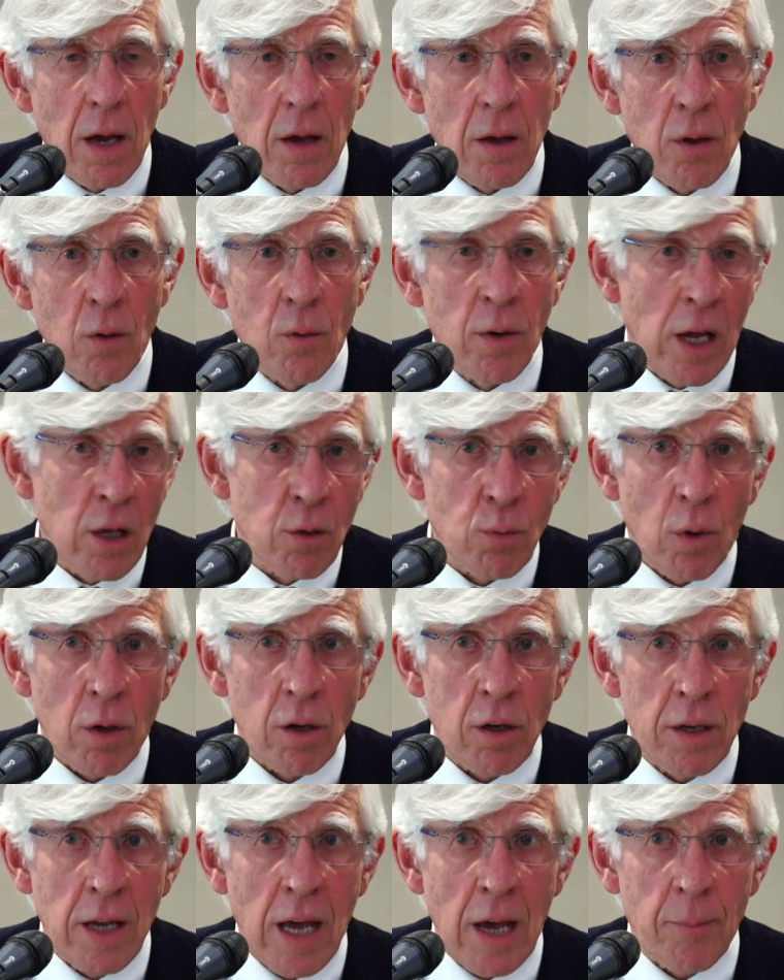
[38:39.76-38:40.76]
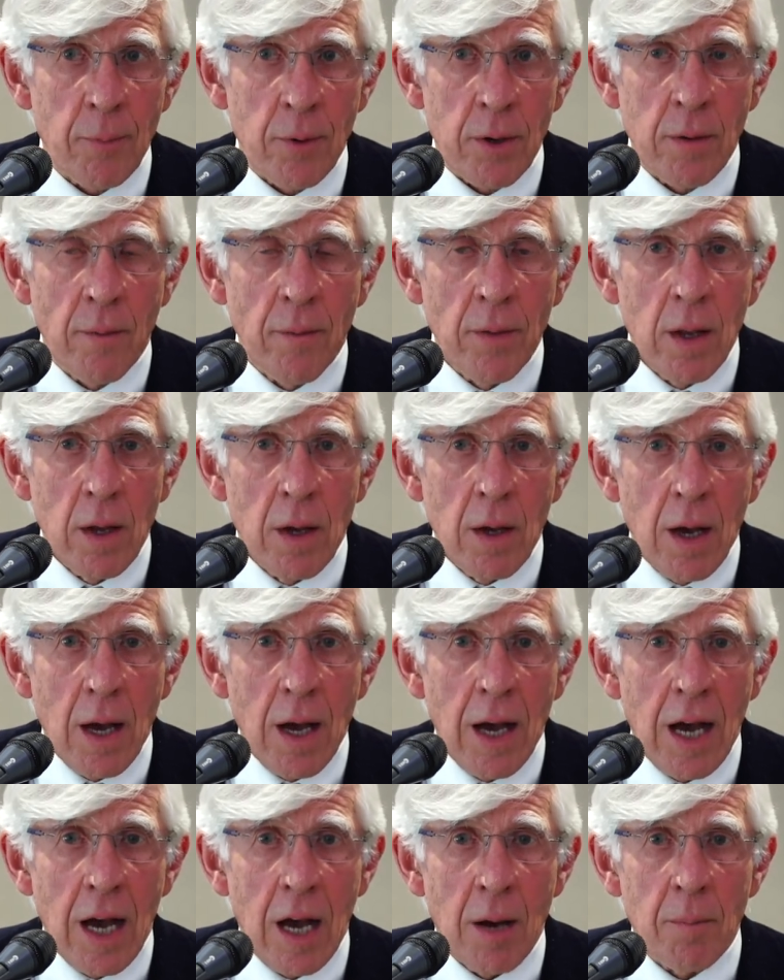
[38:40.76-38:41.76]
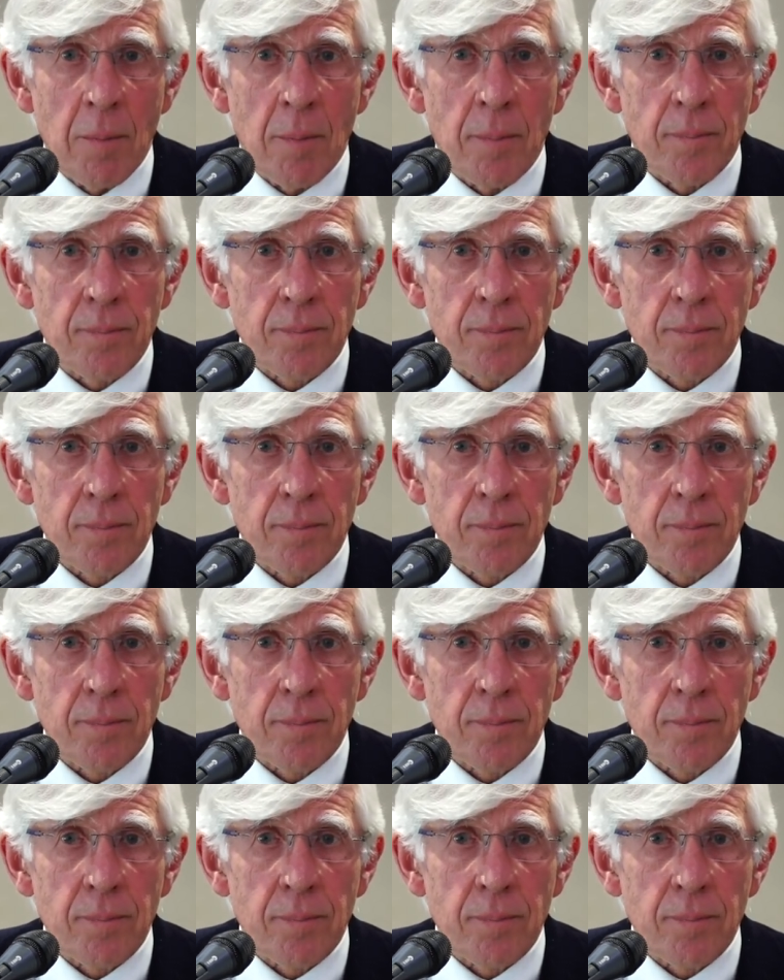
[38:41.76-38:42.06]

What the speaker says: who knows what could happen. And